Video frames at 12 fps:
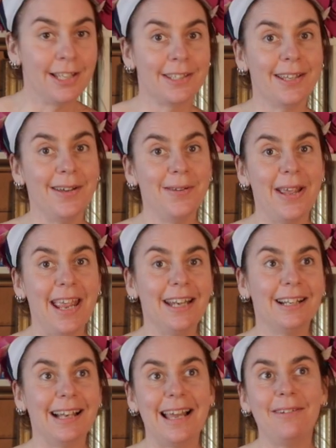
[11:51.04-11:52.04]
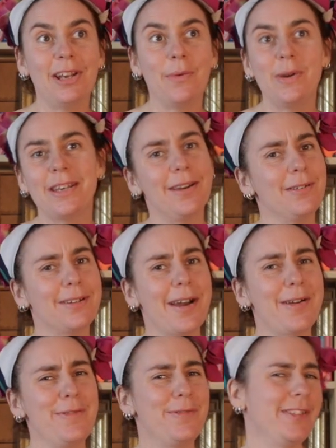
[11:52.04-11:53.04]
So in clowning we don't
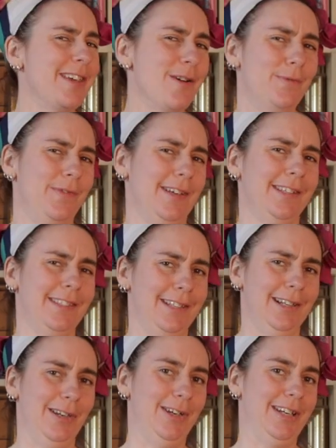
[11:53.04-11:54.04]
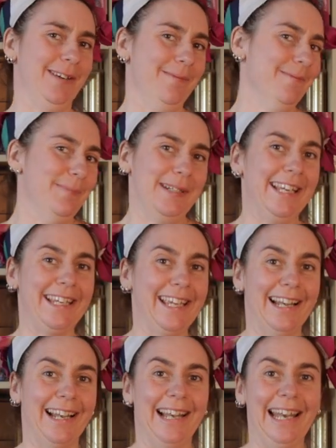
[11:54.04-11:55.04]
go for the obvious solution
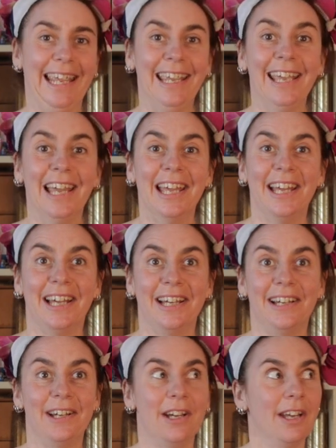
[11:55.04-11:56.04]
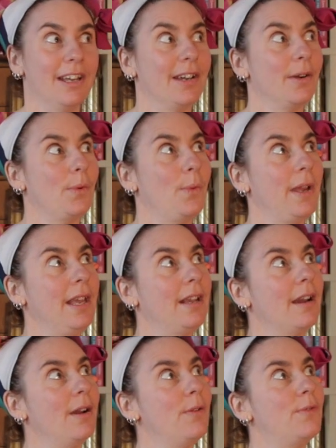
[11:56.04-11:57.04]
particularly, we
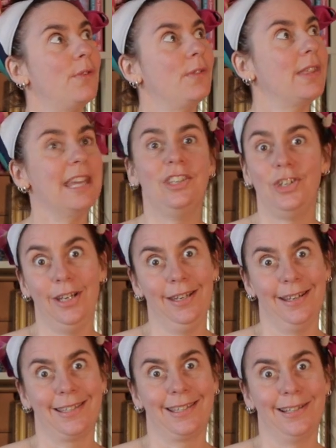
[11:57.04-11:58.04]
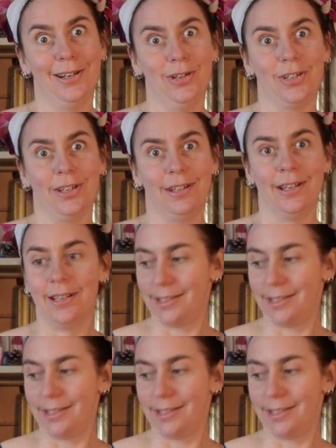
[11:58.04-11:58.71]
go for the ingenious solution.